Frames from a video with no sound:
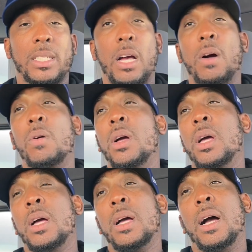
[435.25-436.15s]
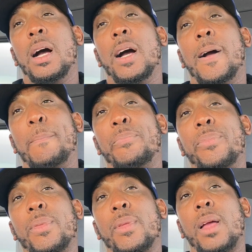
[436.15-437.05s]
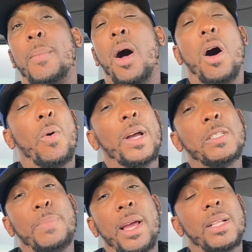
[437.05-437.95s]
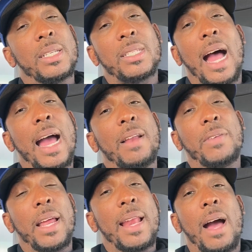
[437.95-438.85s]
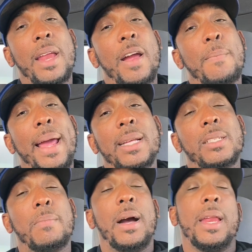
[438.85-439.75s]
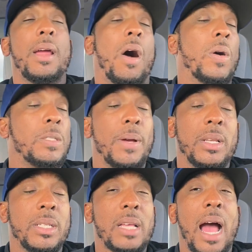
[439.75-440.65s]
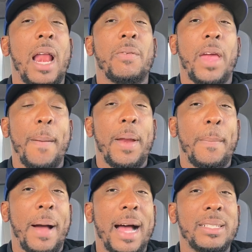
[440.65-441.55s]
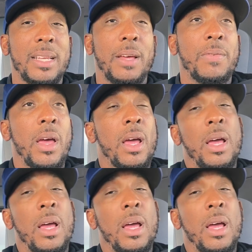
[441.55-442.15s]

So I'm gonna always be on the side of getting out here making some money, always be on the side of keeping it positive.